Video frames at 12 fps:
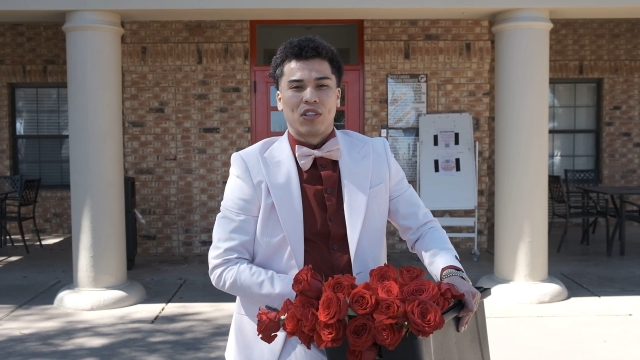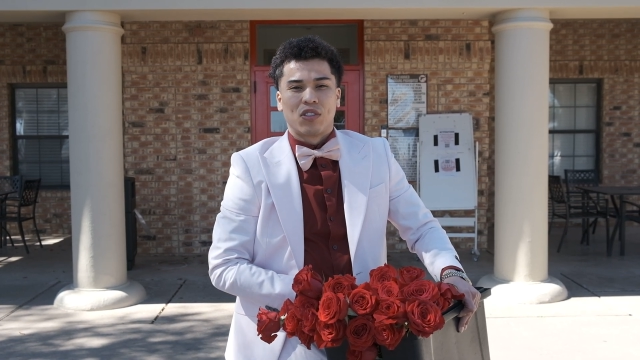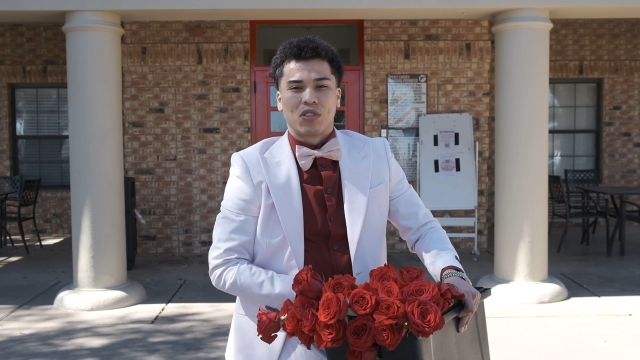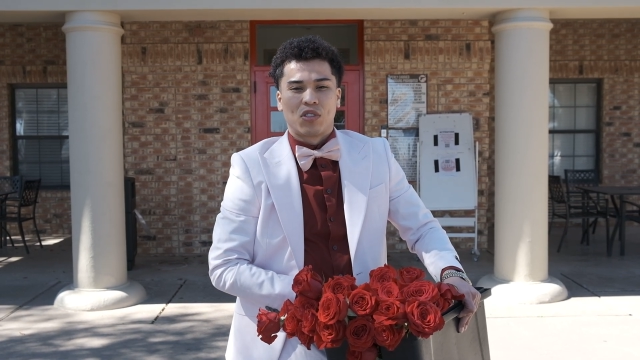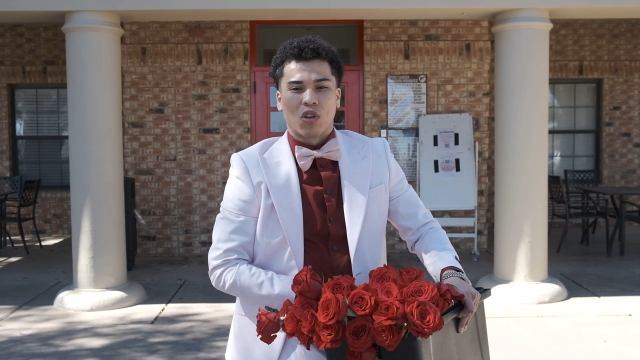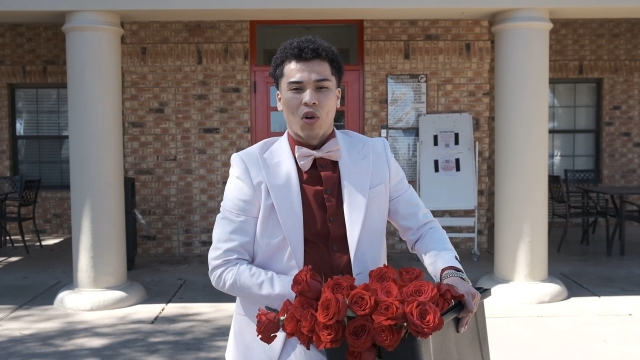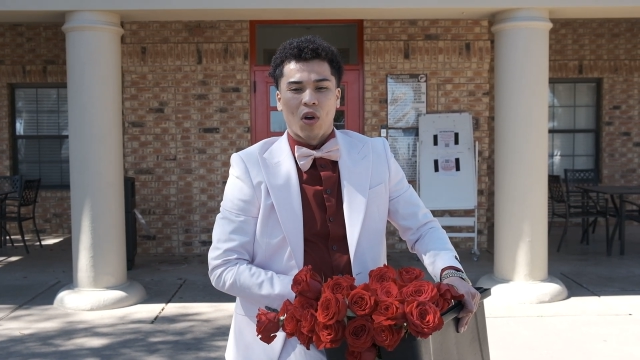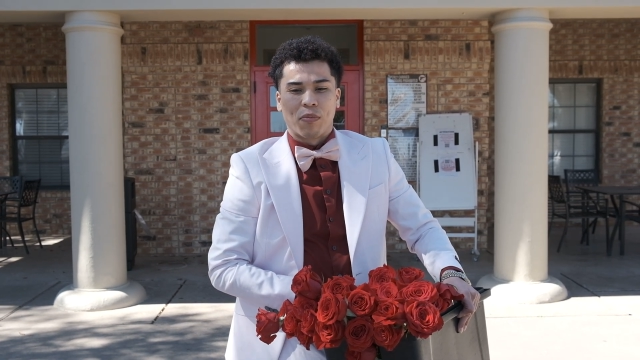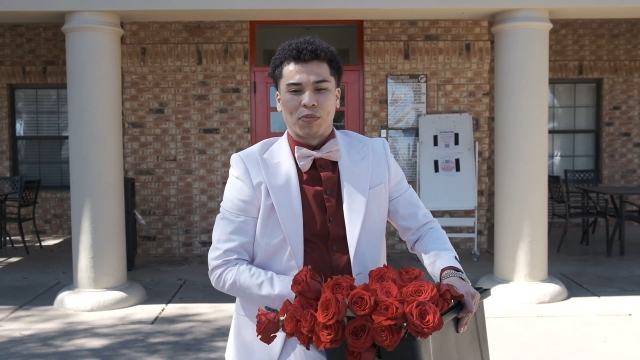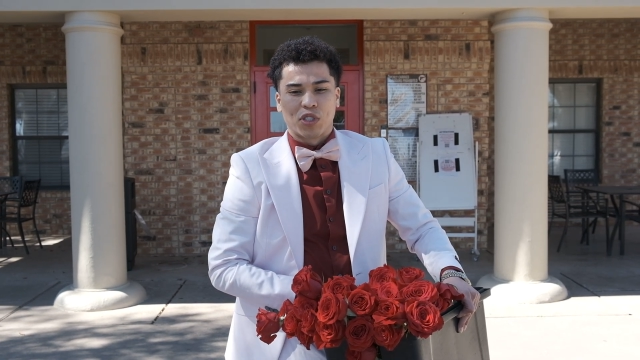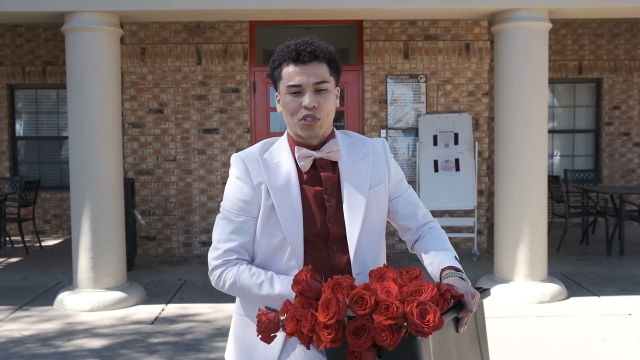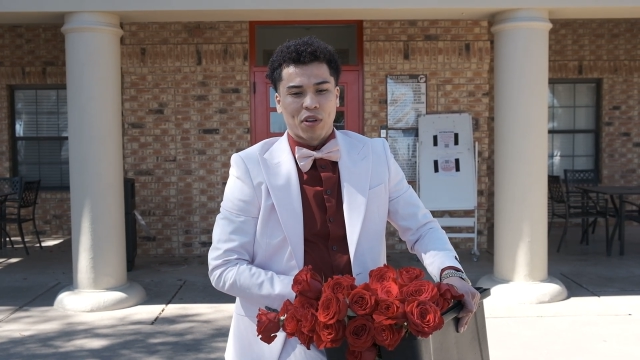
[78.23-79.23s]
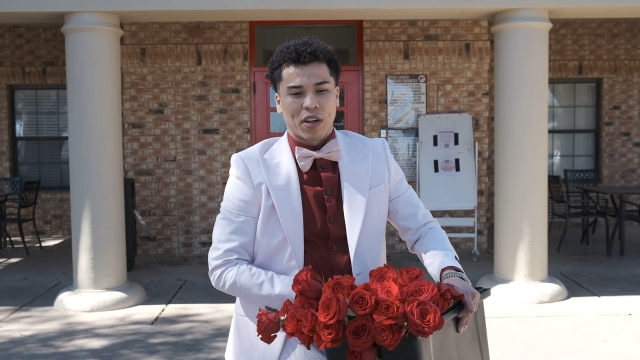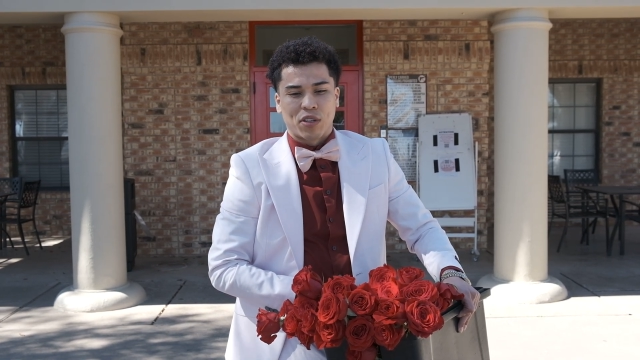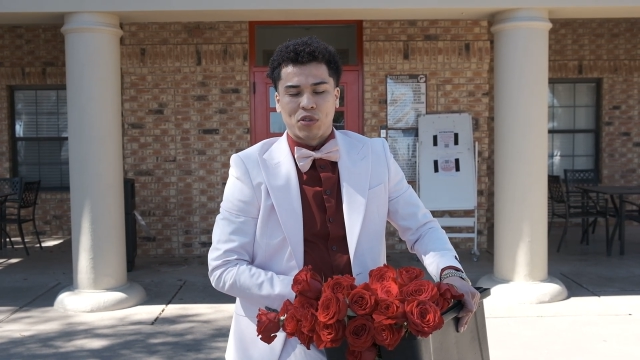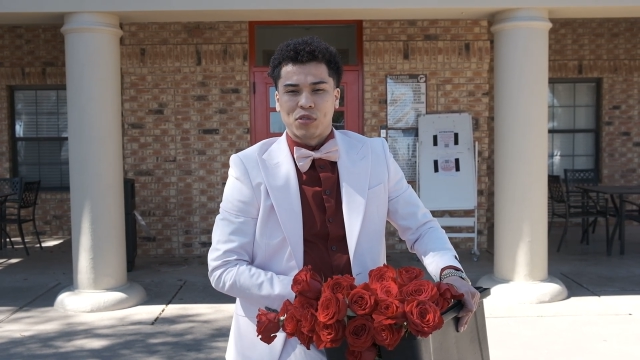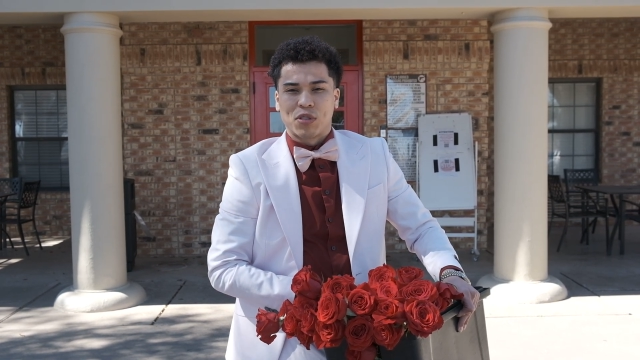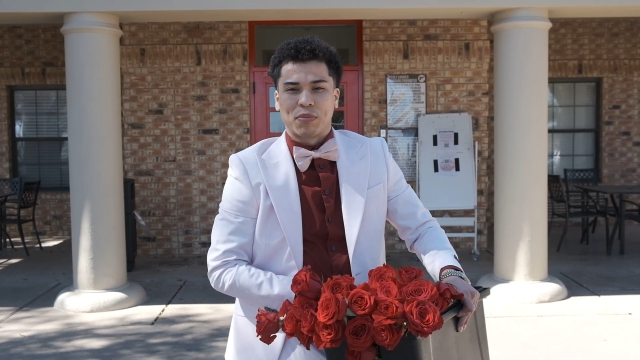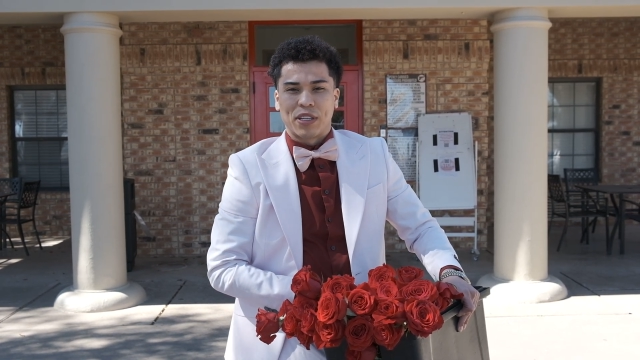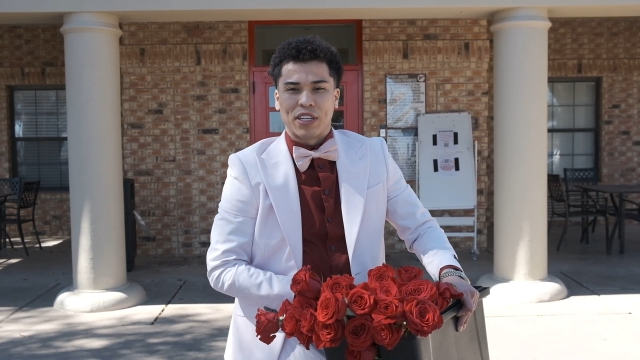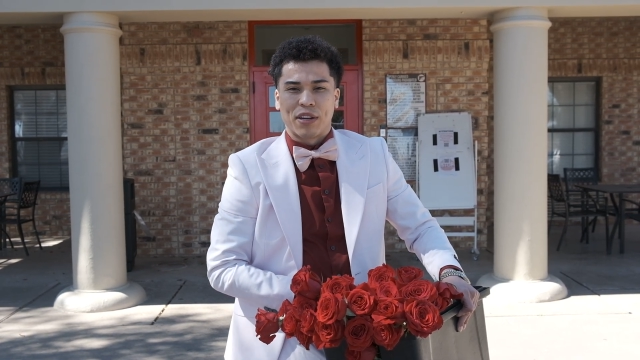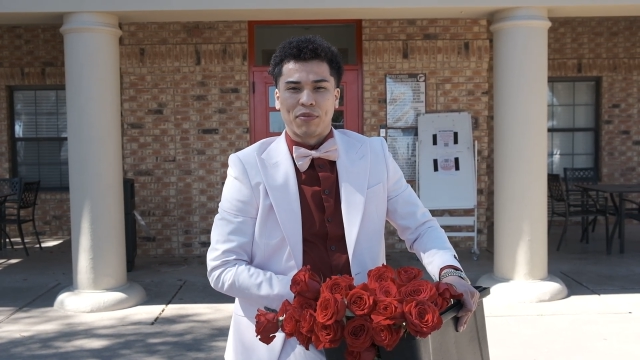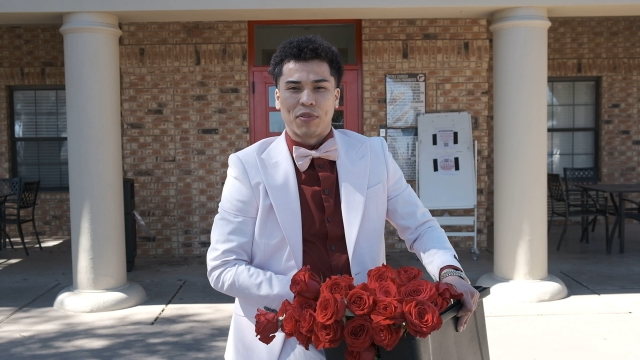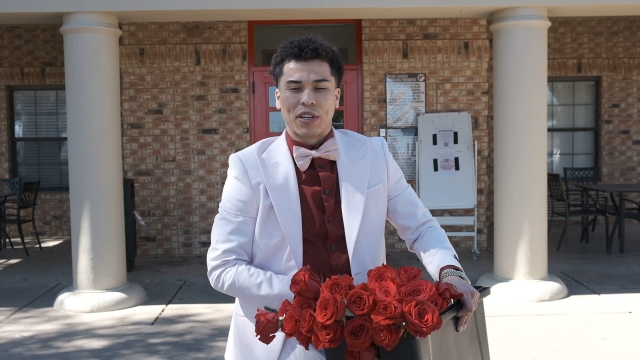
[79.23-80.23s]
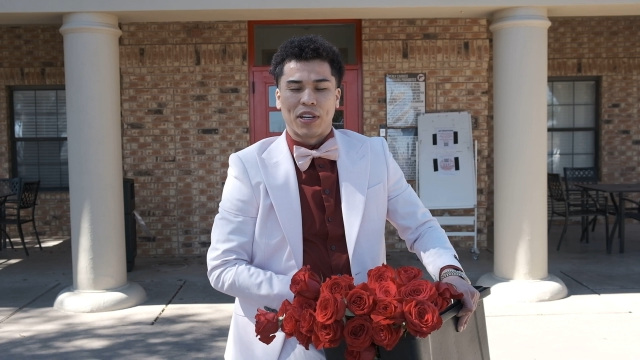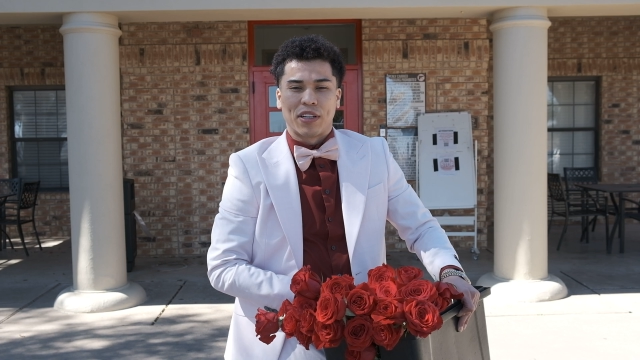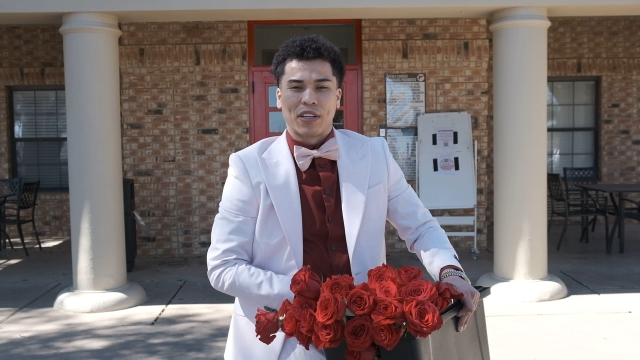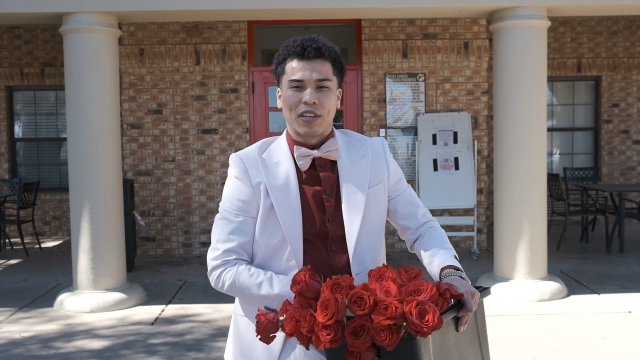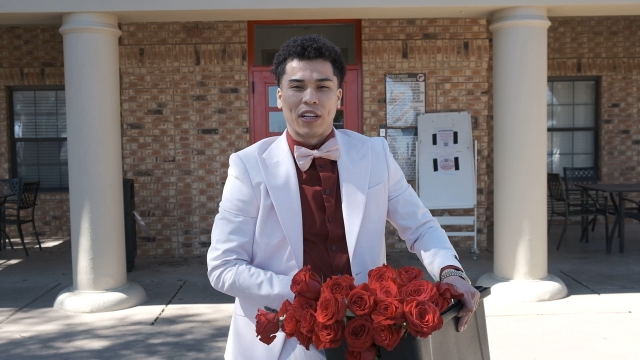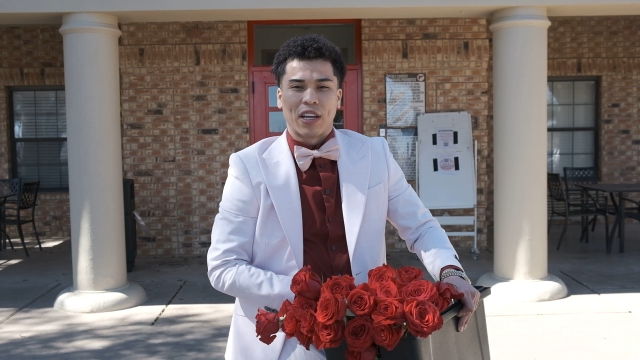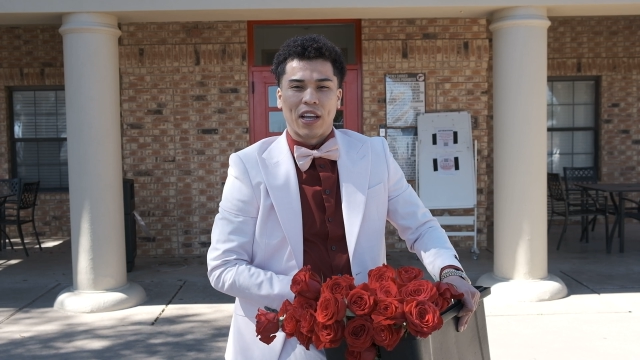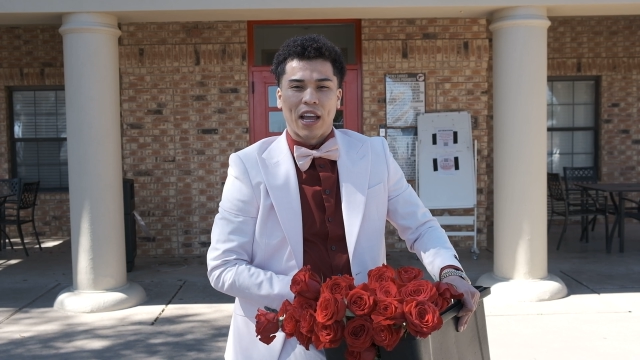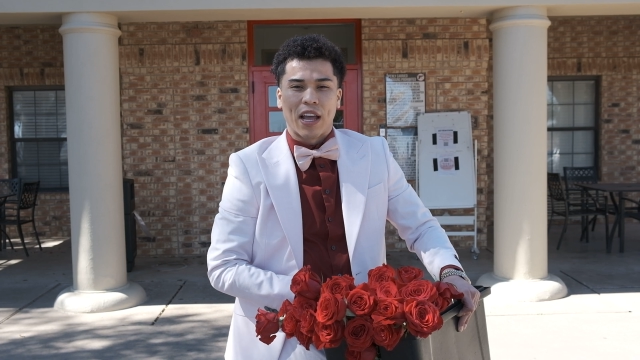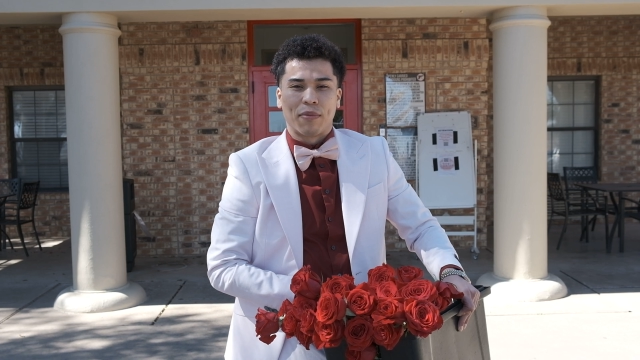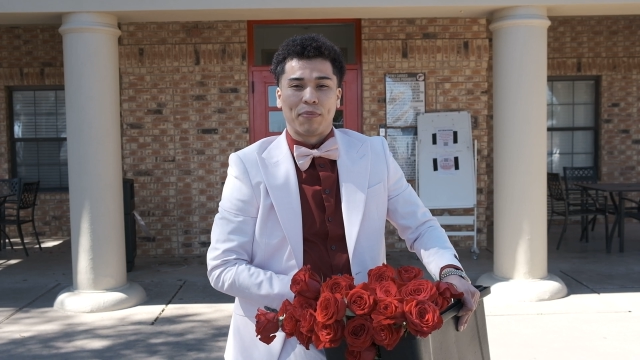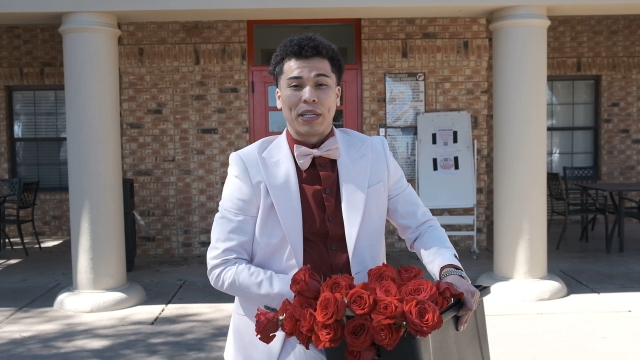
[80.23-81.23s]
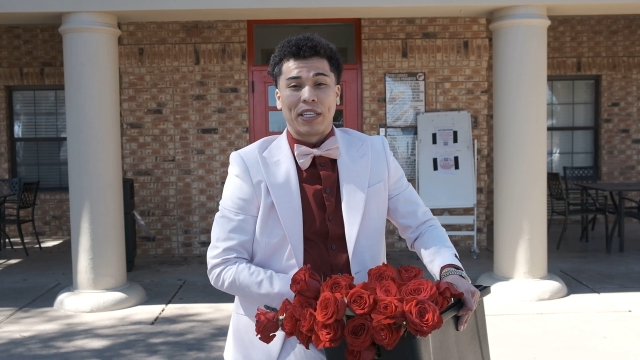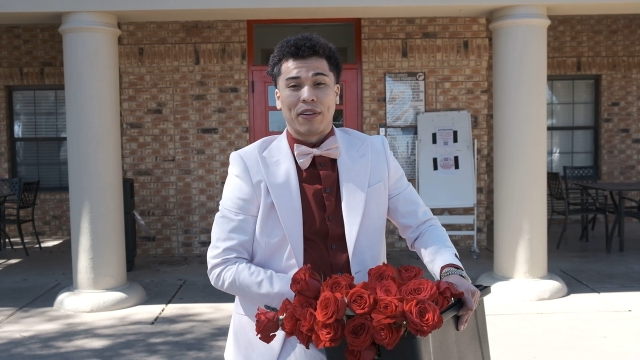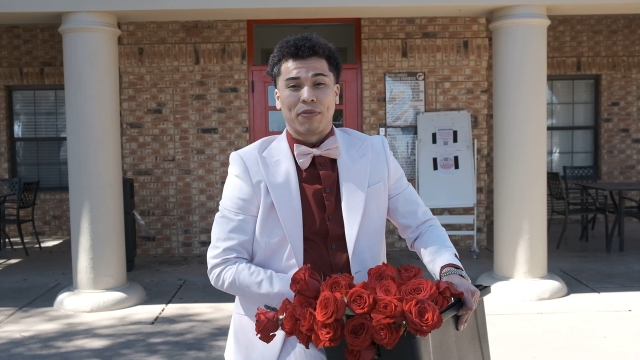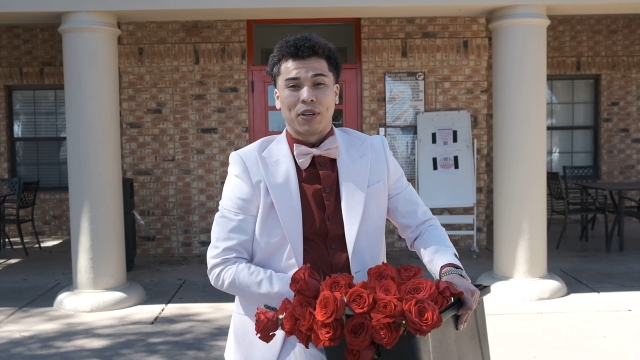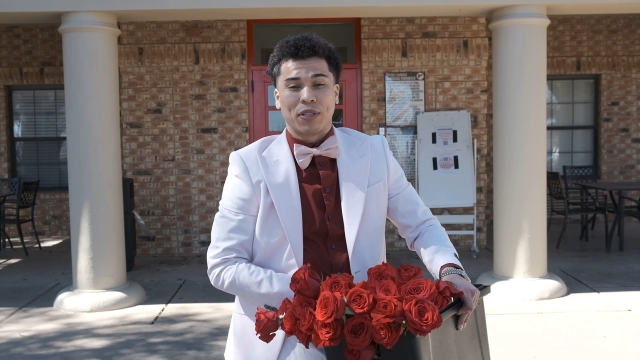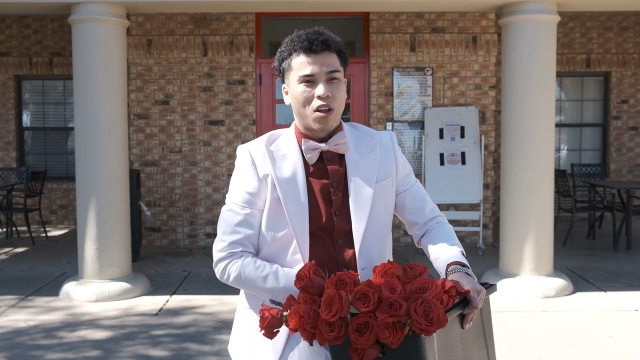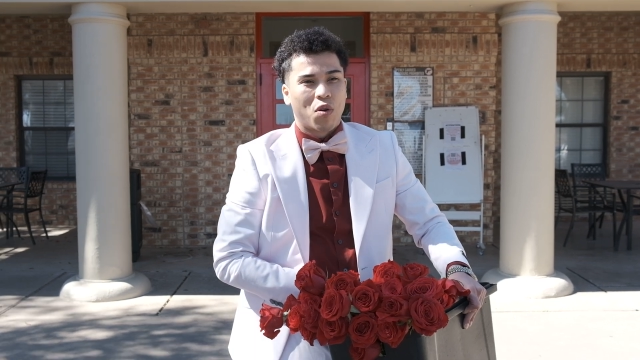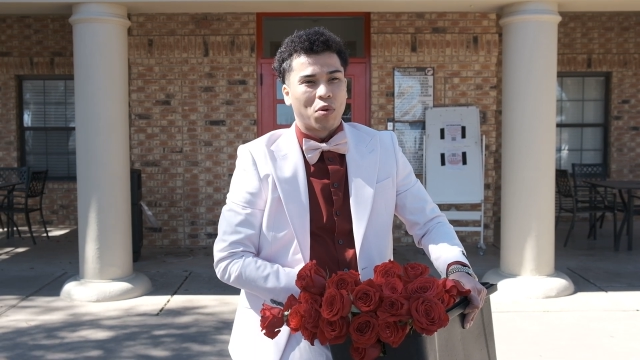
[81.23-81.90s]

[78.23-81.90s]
So I'm just trying to do something different and, and be different.